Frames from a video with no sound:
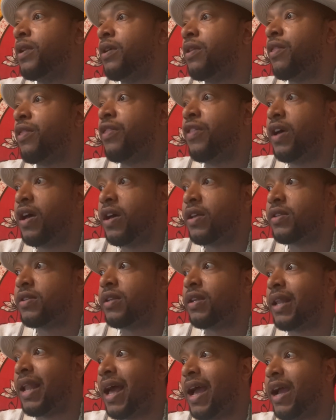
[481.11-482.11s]
Thus,
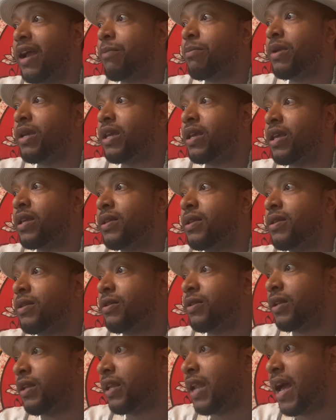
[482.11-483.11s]
lion, be-
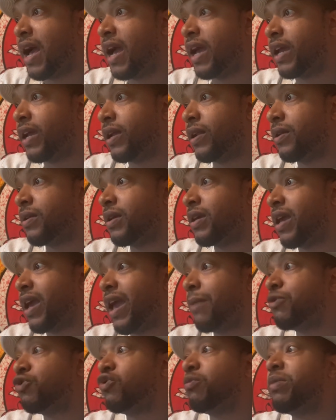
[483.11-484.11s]
lion
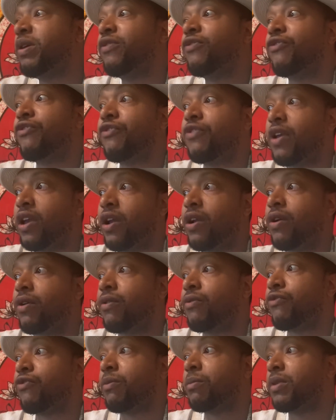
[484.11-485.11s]
came to be
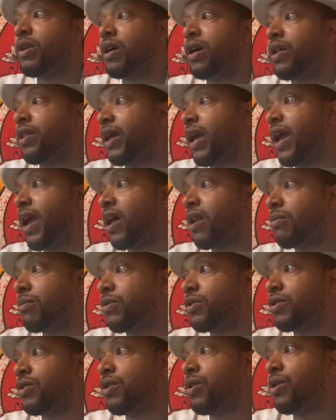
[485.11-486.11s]
feared from the other
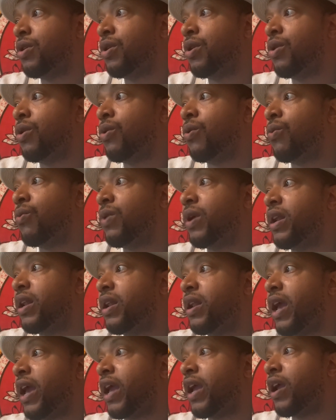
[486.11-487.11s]
animals. When
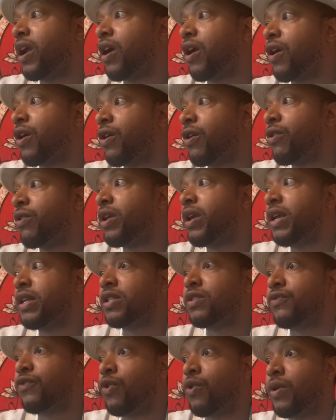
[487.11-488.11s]
they heard
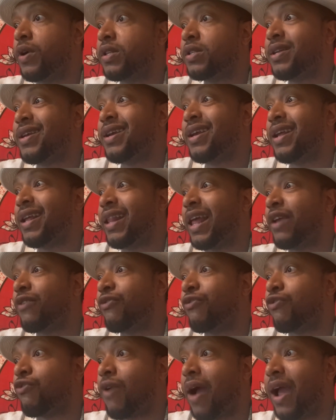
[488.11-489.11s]
his voice, they
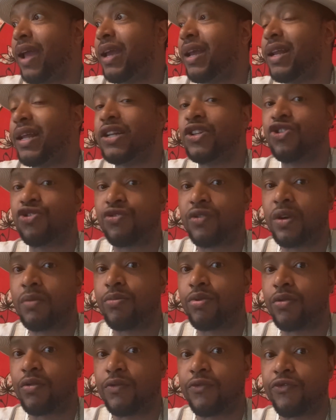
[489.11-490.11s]
frightened and
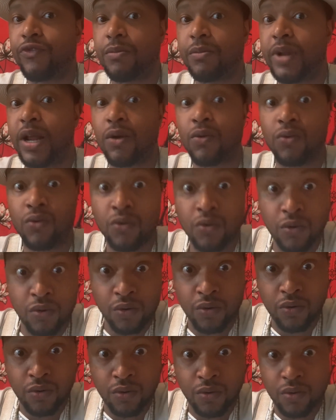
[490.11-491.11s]
trembled from that
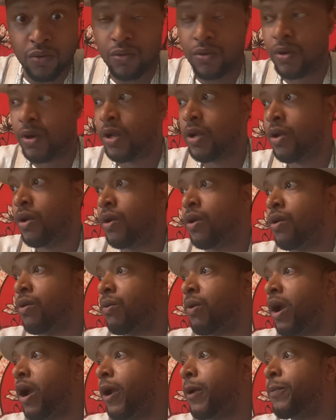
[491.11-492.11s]
roar.
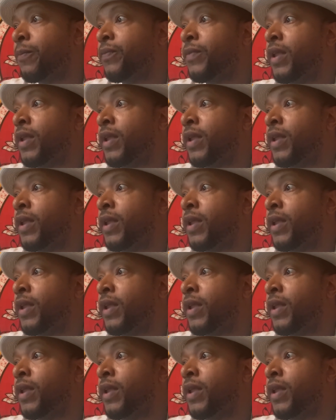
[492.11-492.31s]
Right?